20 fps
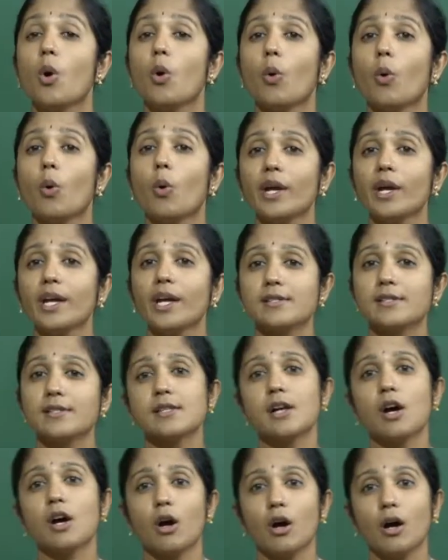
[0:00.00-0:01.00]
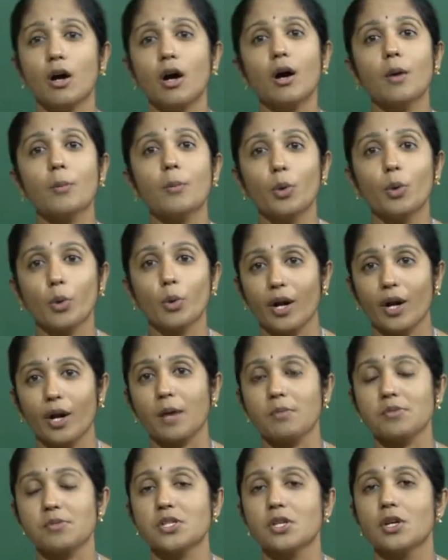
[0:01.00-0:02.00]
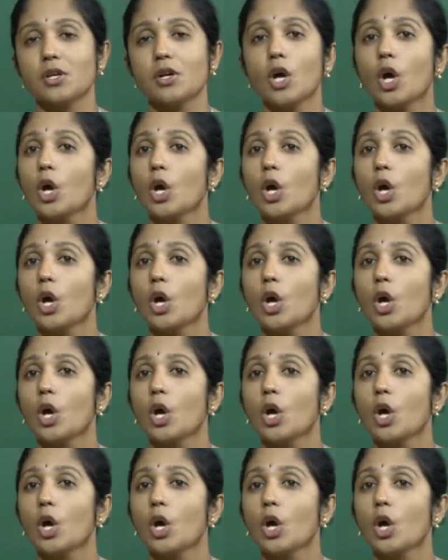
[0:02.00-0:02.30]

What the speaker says: OS programs.